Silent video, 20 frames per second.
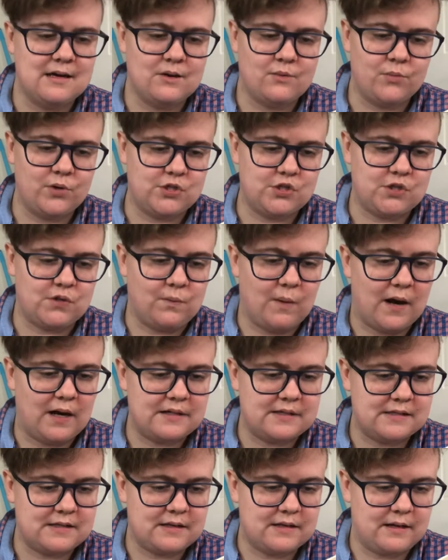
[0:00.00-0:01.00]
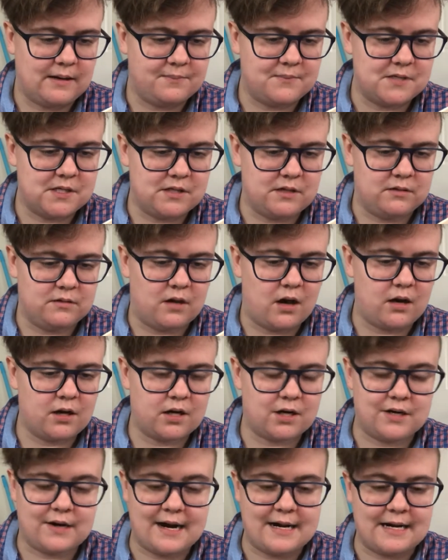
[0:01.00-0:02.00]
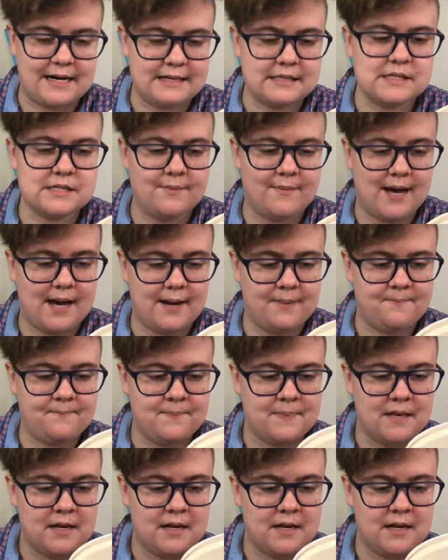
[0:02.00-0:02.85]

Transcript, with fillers: when she walked up to the locker right next to mine.